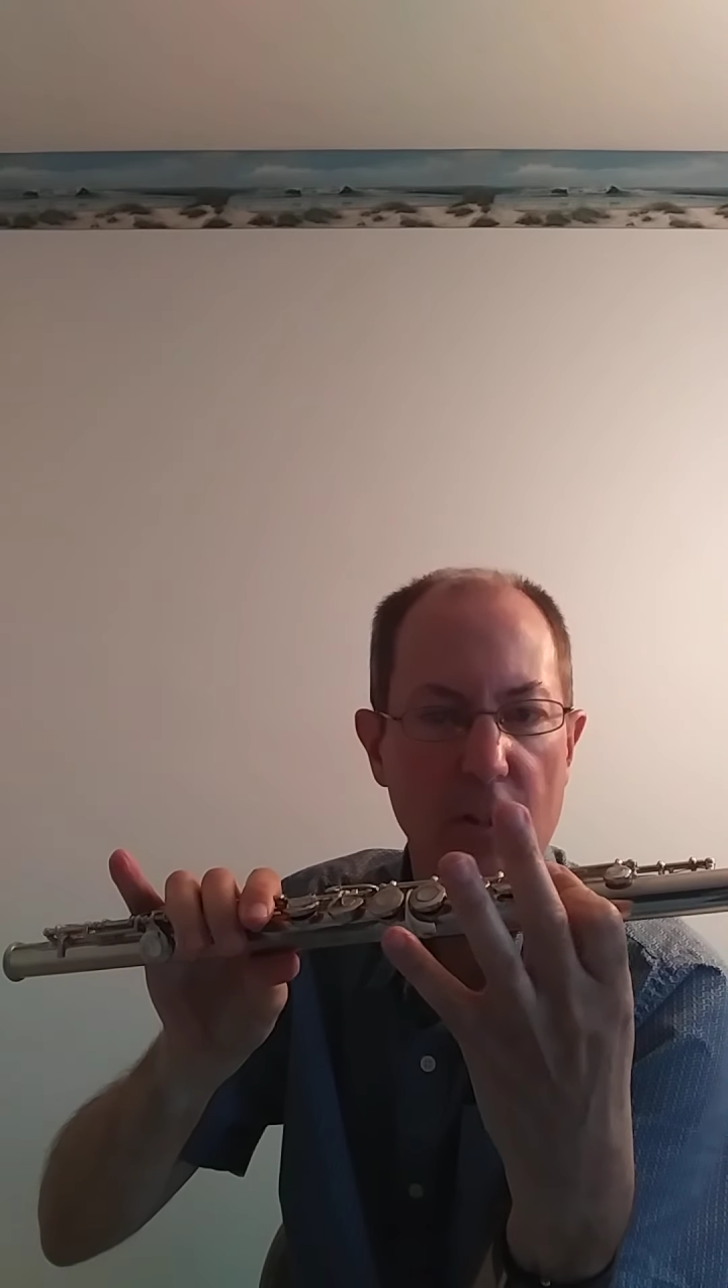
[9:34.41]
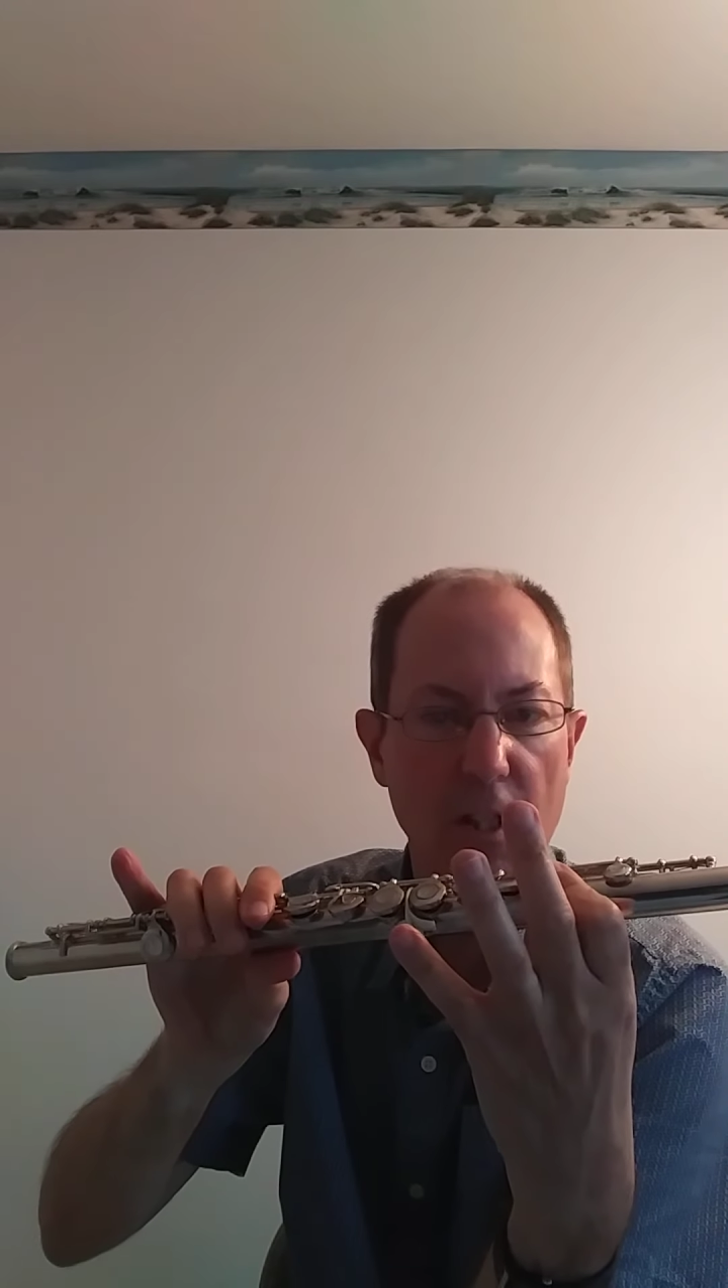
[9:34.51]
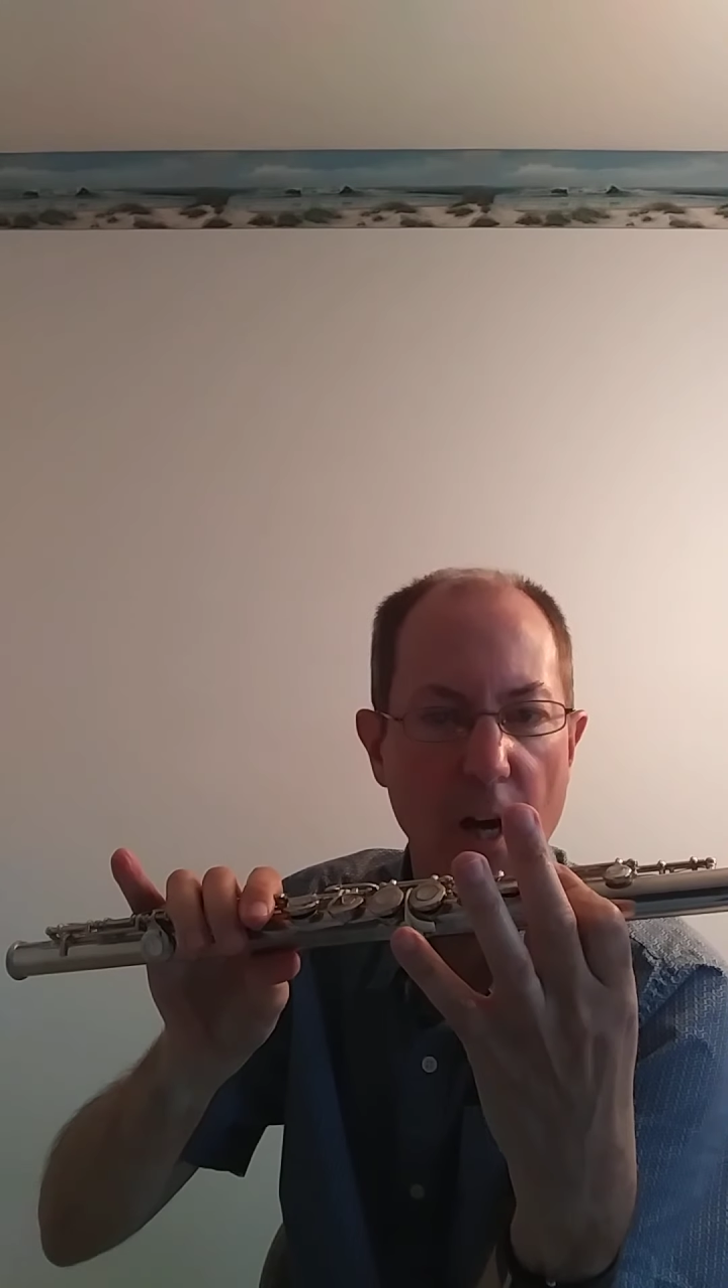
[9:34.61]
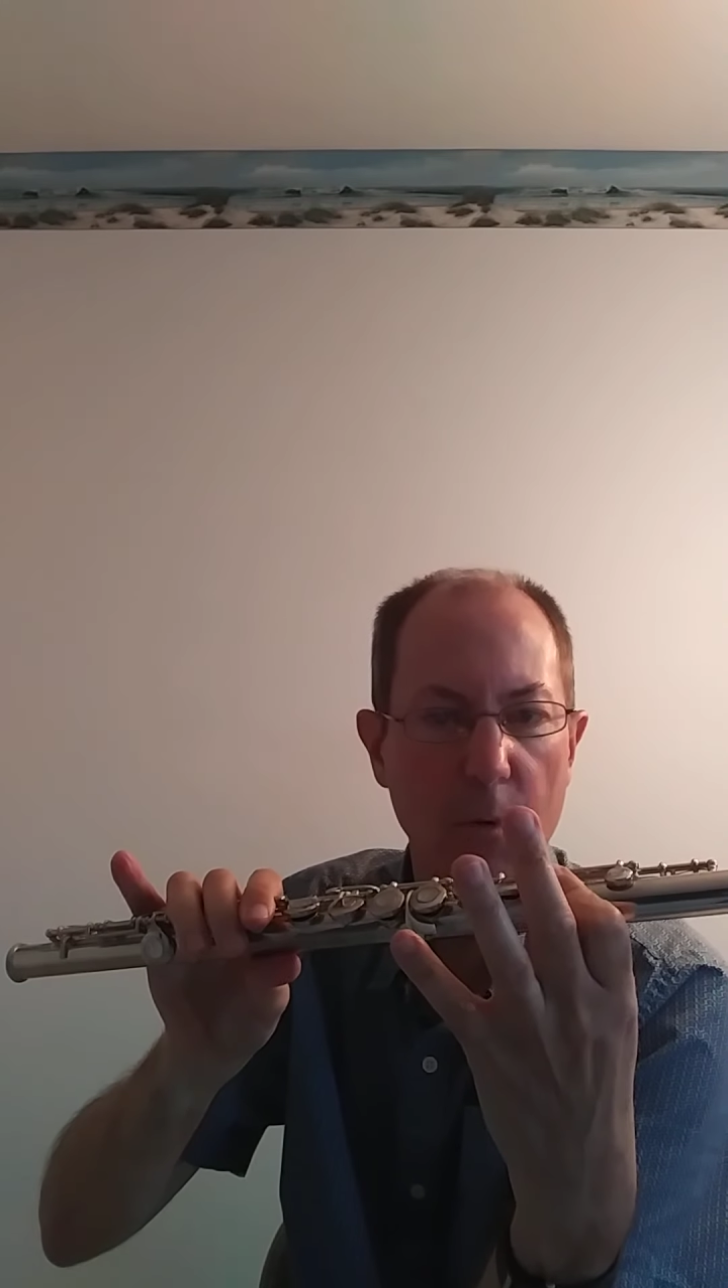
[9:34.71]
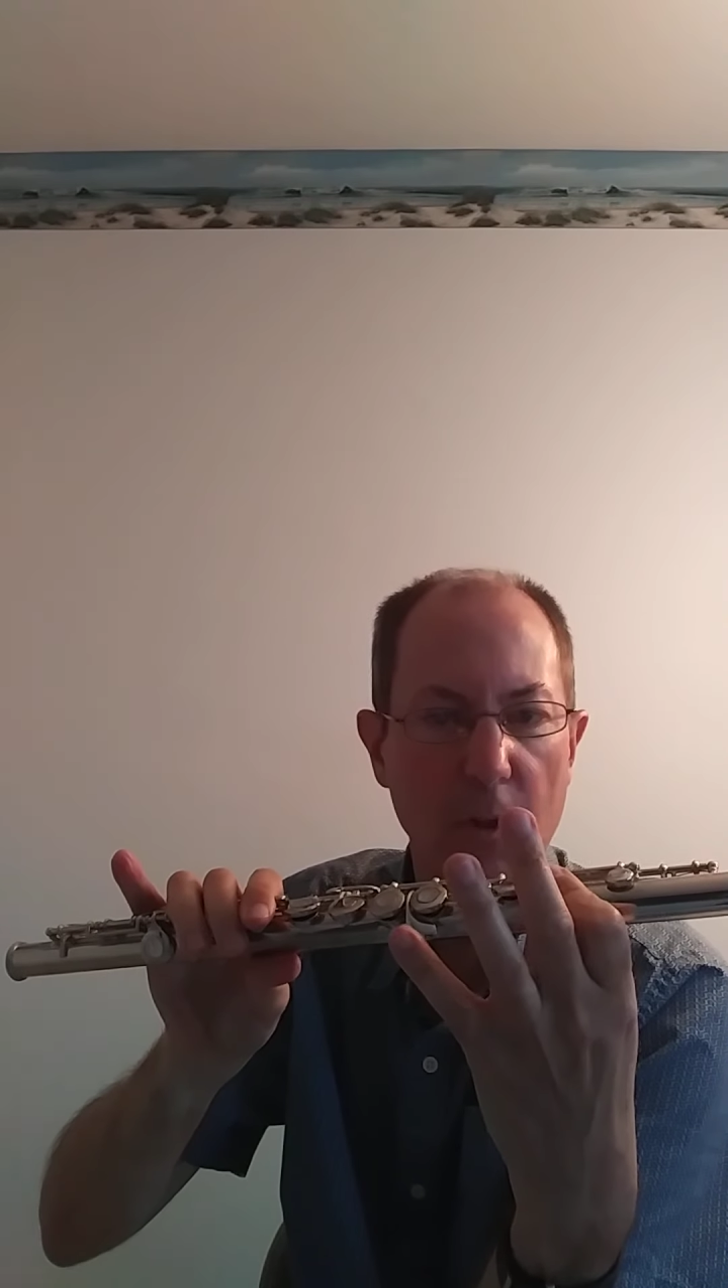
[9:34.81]

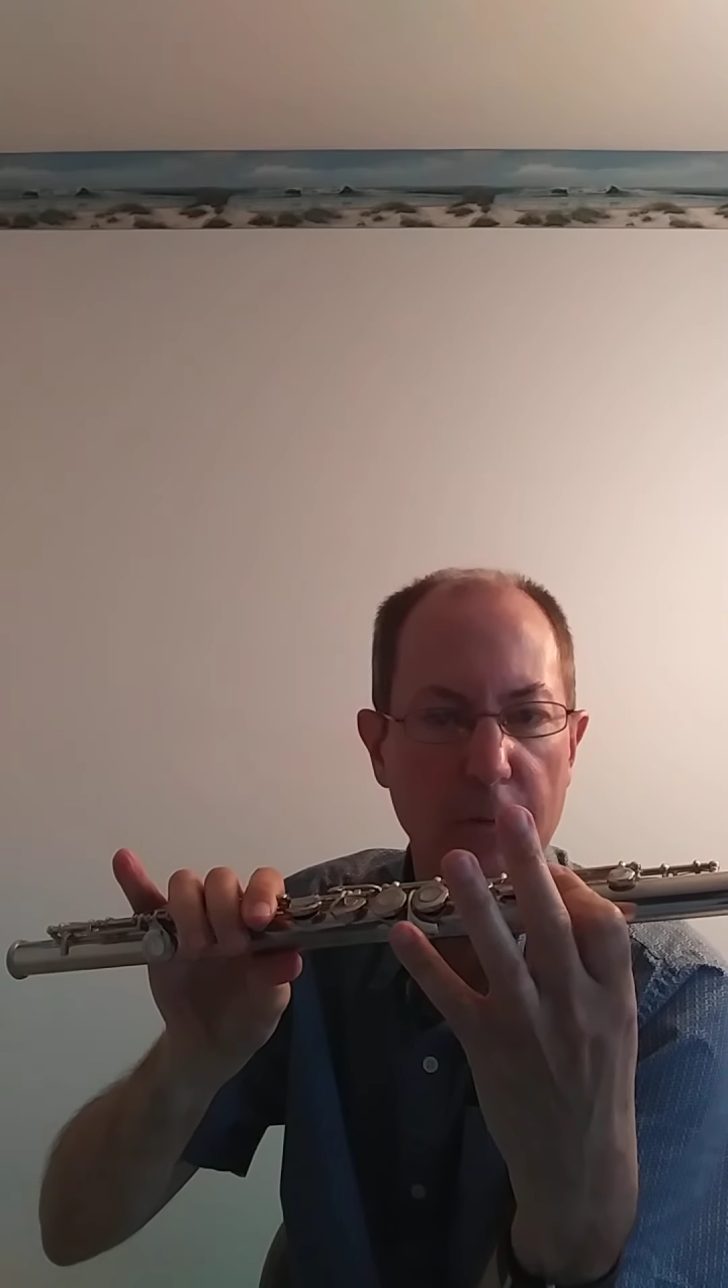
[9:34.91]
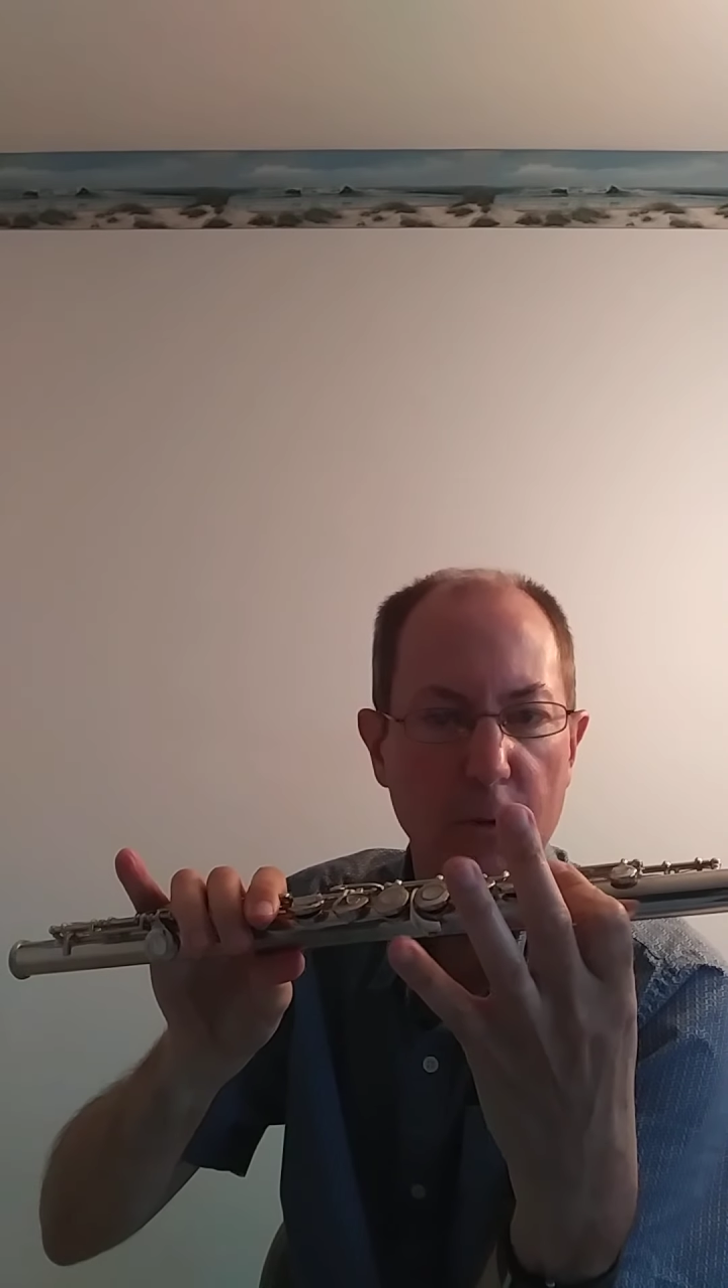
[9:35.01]
Shotwell, the